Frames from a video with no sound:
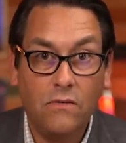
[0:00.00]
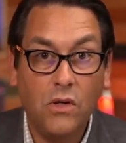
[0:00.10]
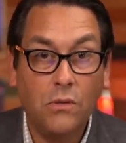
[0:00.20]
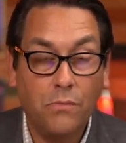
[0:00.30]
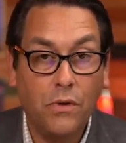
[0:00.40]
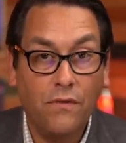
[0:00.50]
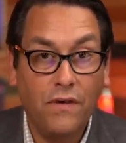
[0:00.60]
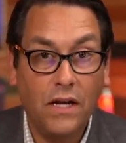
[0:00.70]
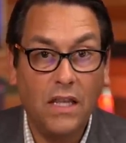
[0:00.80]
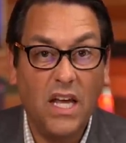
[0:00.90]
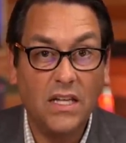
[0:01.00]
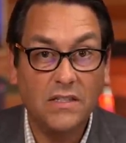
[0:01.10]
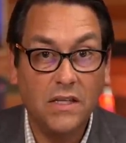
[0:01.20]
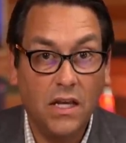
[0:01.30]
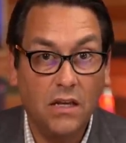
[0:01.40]
You can go find a lot
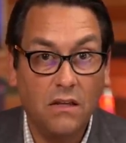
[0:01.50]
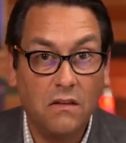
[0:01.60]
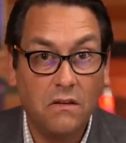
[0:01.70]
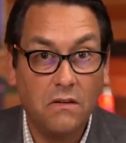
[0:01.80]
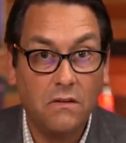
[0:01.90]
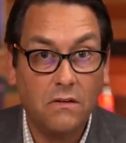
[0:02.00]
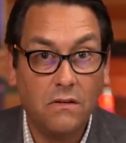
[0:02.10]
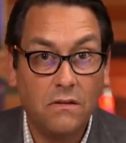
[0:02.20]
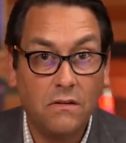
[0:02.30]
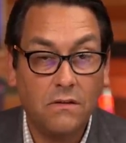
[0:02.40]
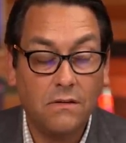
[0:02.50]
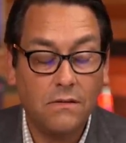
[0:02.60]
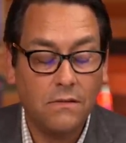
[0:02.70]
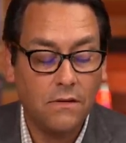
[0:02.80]
of sand. This is not science.